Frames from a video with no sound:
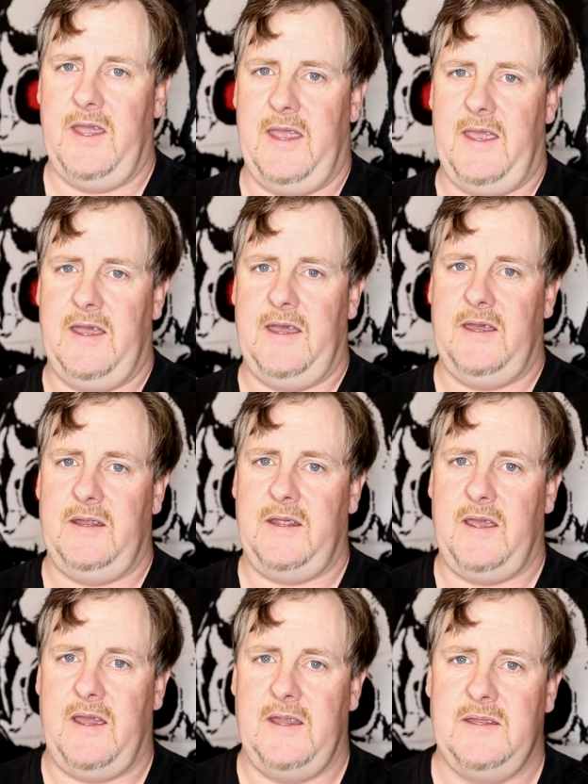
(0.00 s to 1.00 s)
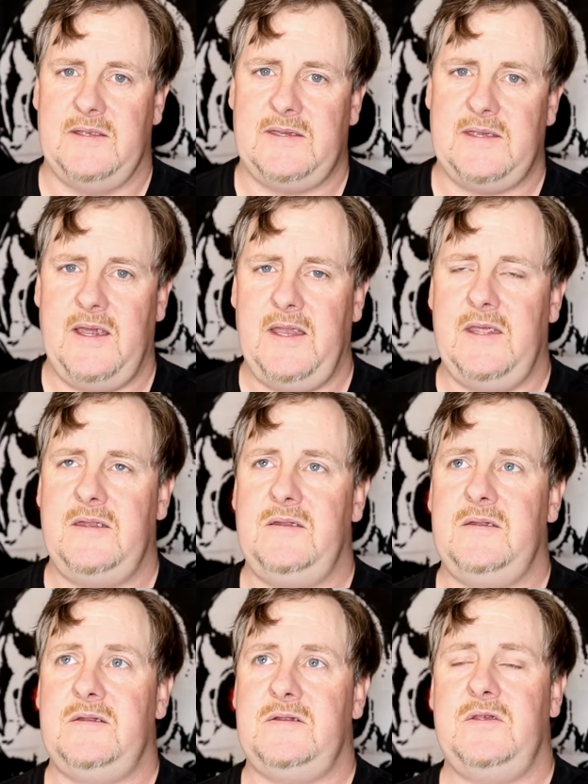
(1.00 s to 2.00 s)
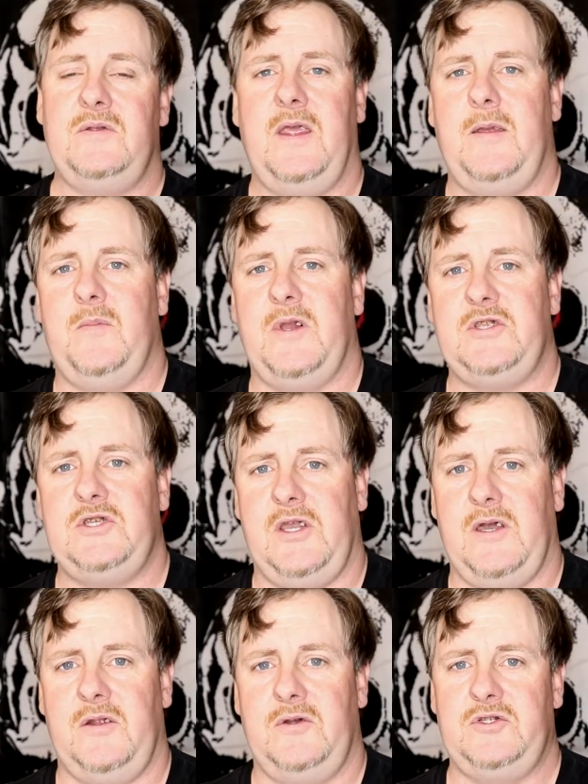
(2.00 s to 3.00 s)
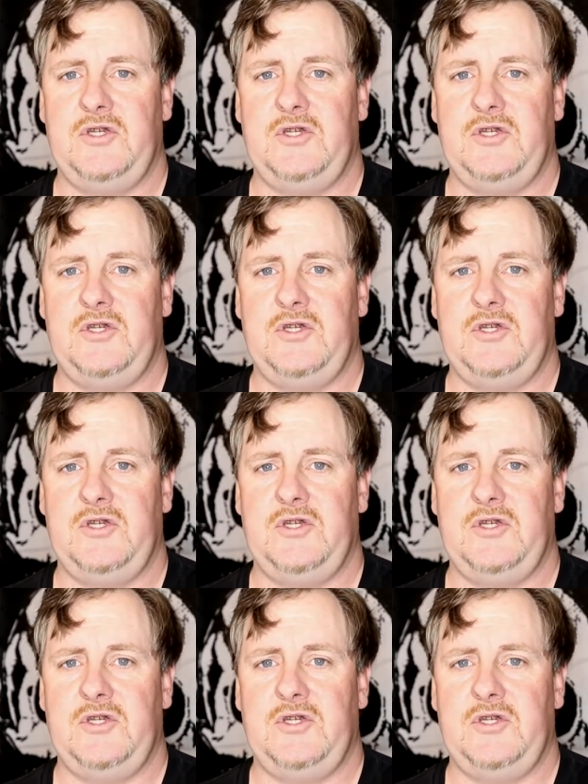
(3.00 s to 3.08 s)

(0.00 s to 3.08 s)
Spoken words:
and I decided to name my channel